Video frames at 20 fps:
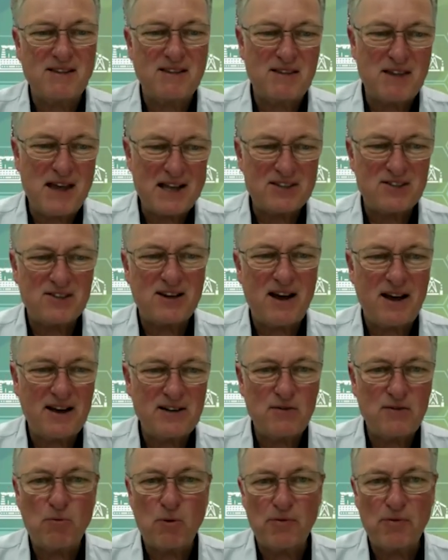that's
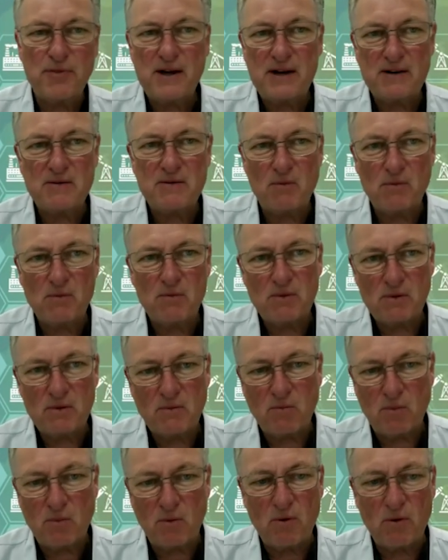kind of what
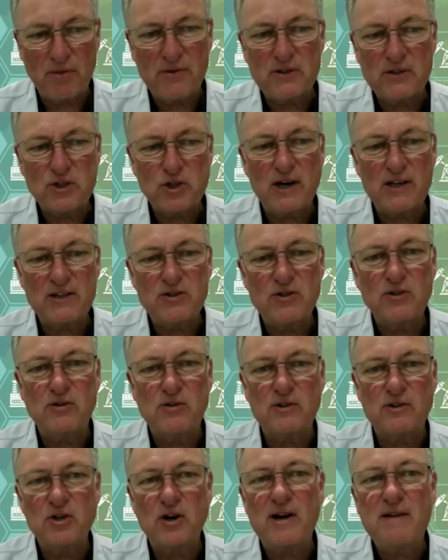they're trying to do.
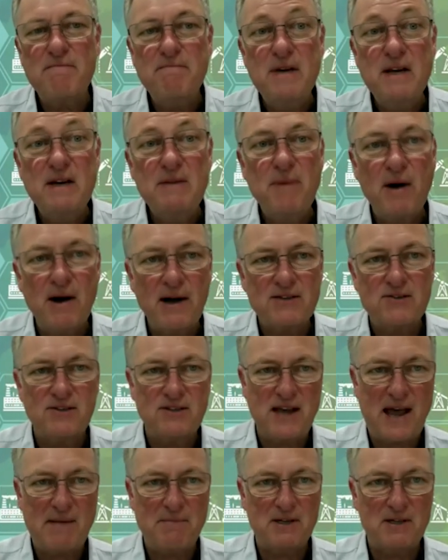They're trying to minimize
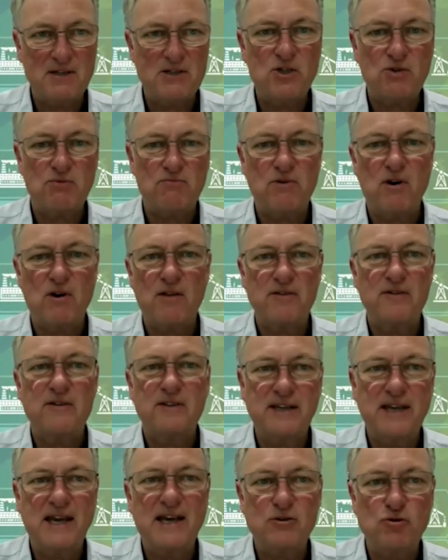damage rather
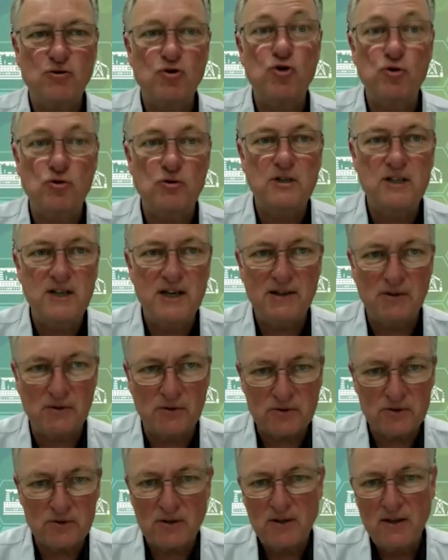than get good
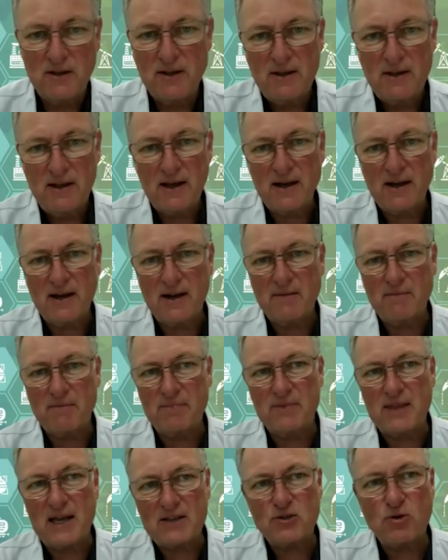deals.
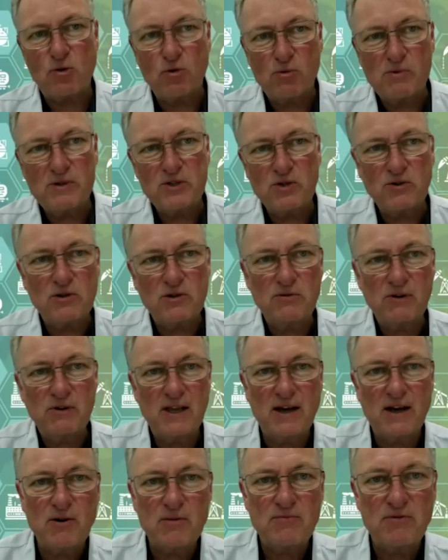That's all that you can really
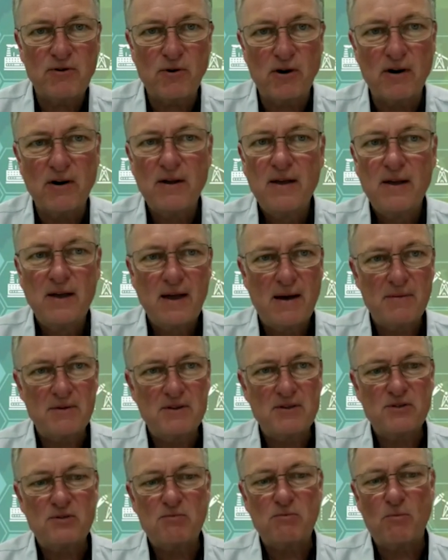hope for. I mean,
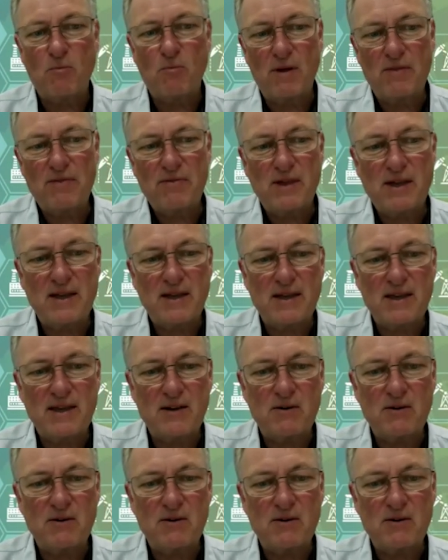it's one thing,